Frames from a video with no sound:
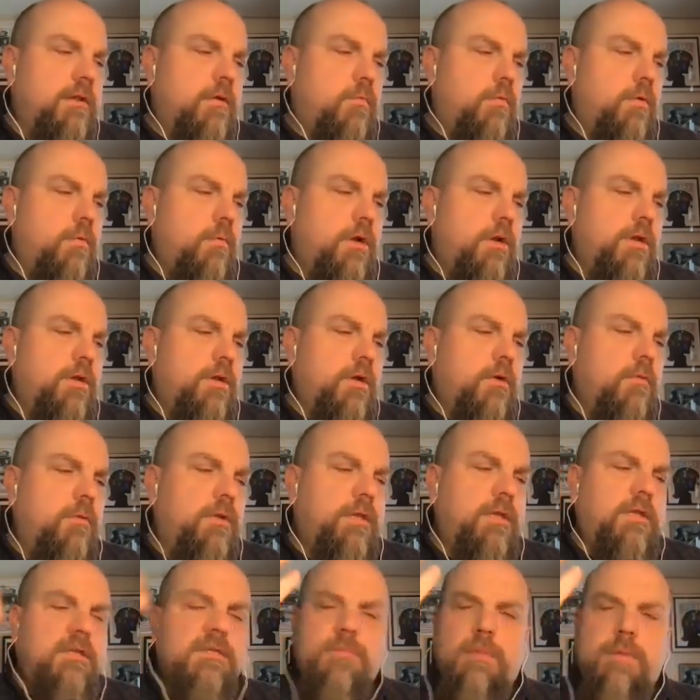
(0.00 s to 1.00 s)
want to know
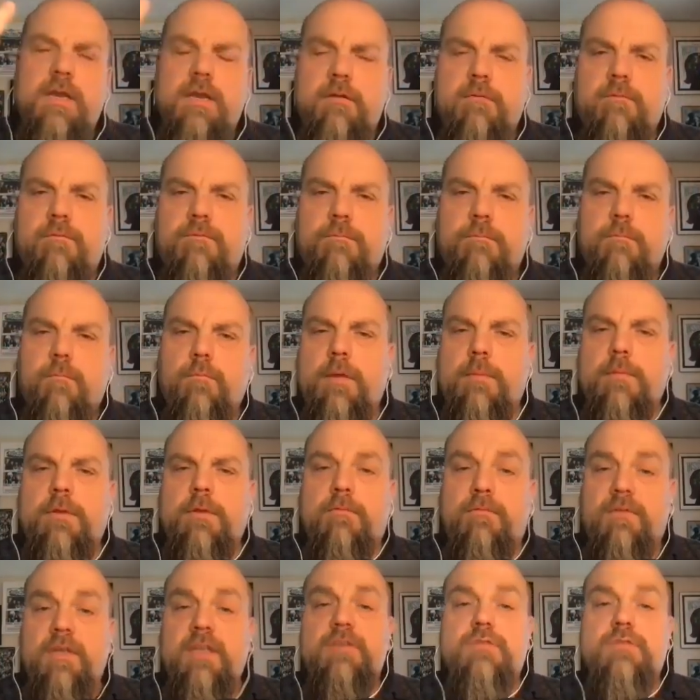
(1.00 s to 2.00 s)
what these men and women
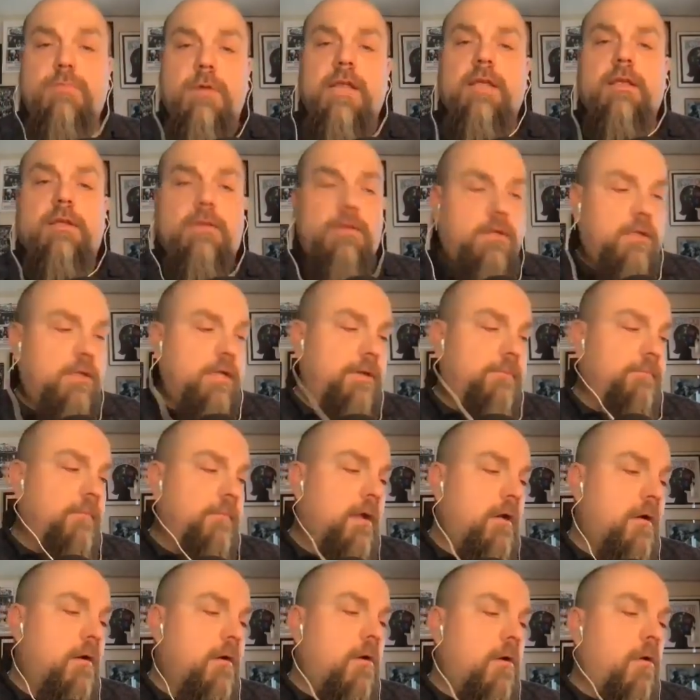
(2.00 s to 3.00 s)
face regularly
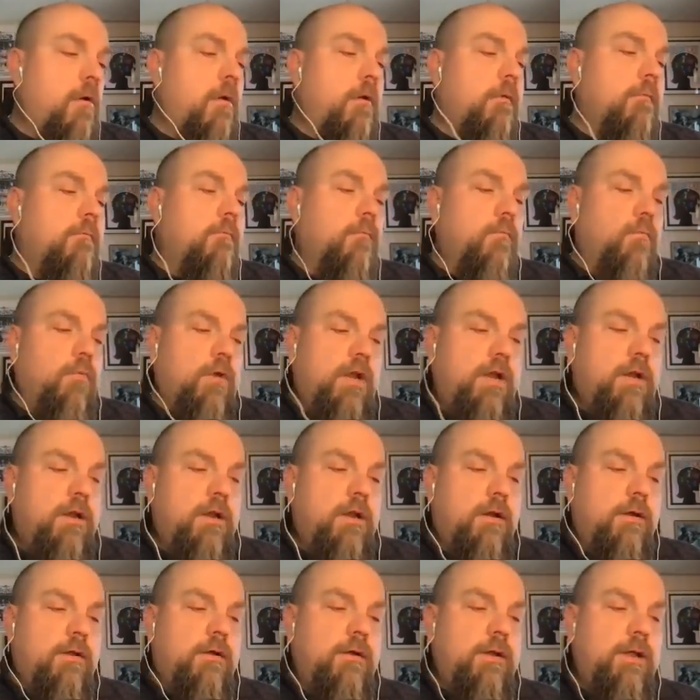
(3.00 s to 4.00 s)
when
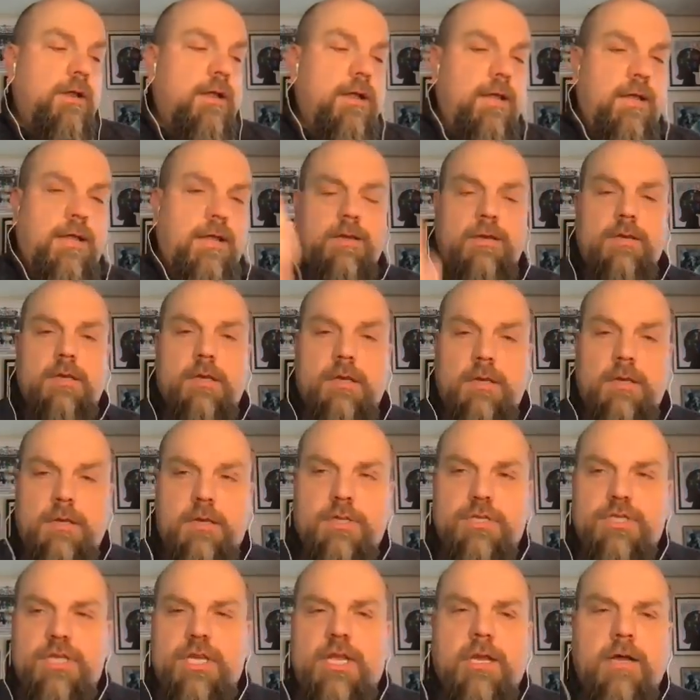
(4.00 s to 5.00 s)
they're in
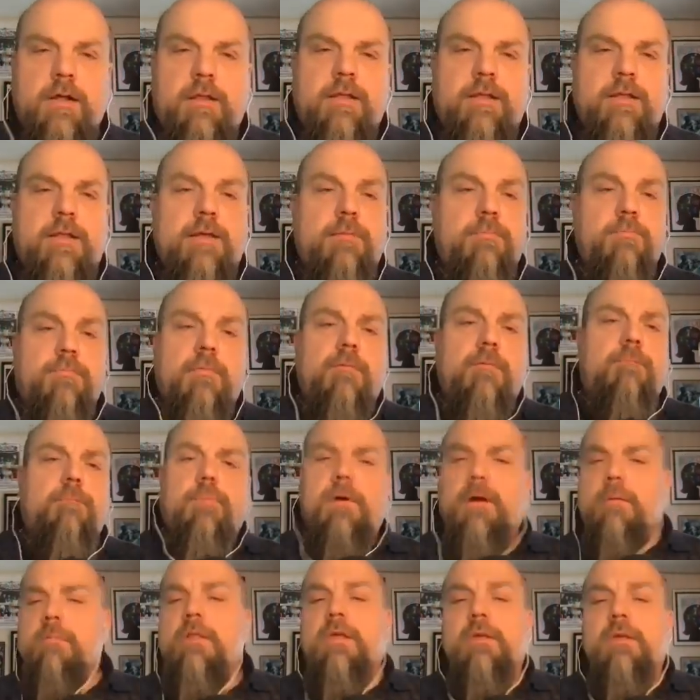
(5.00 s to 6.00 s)
the jail, and that the
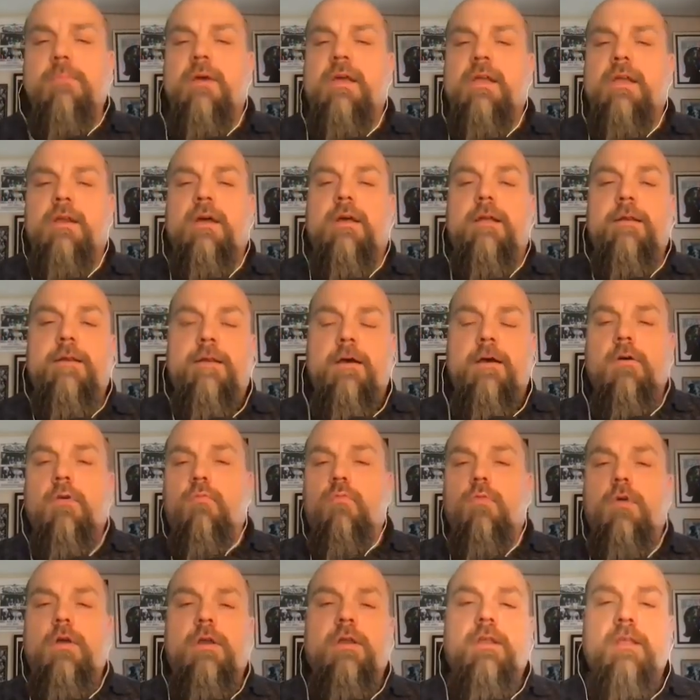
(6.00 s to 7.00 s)
public might not know.
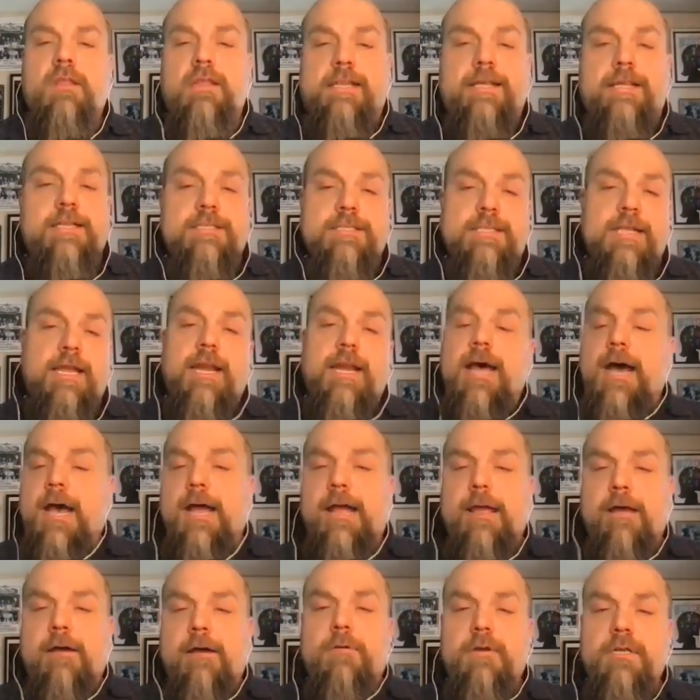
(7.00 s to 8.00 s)
And one of the things that
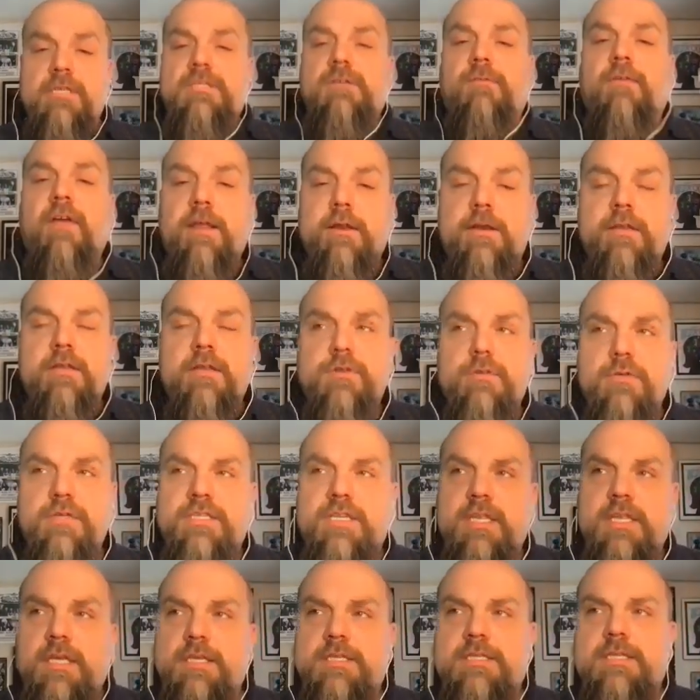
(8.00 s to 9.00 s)
I always found
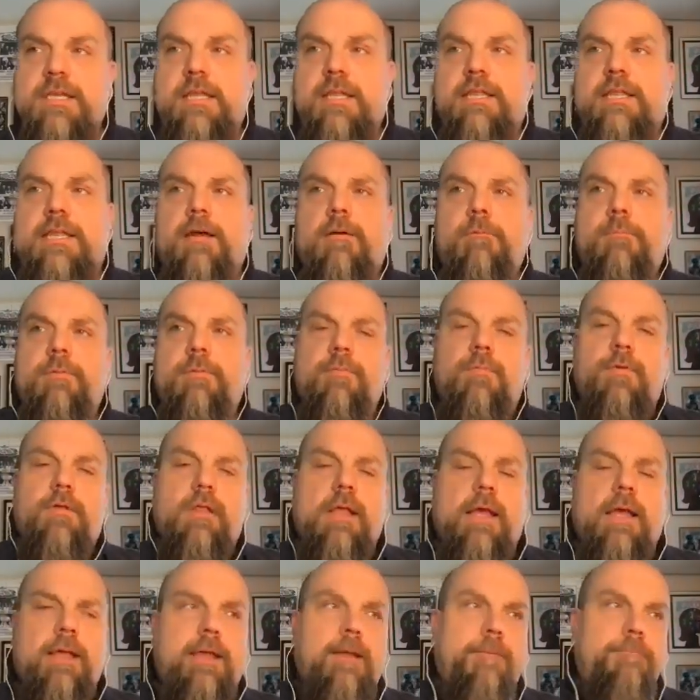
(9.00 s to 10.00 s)
interesting is I tell people,
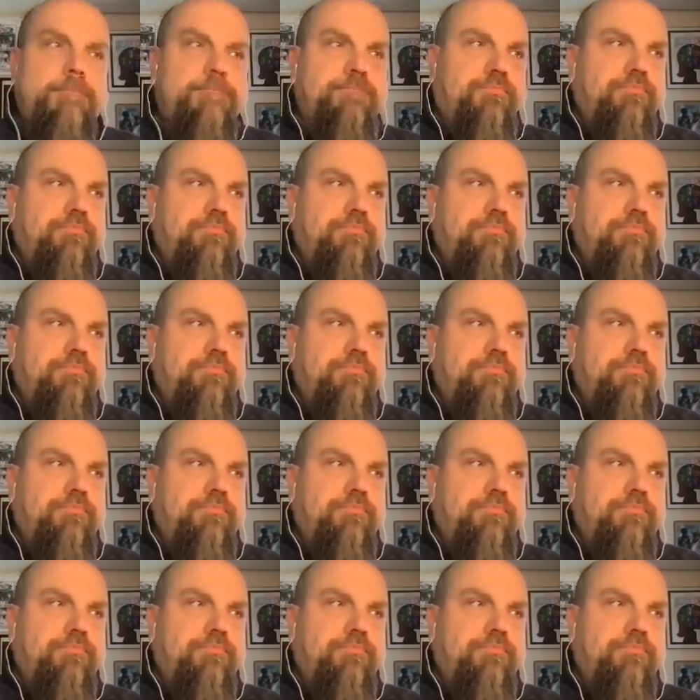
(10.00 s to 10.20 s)
like,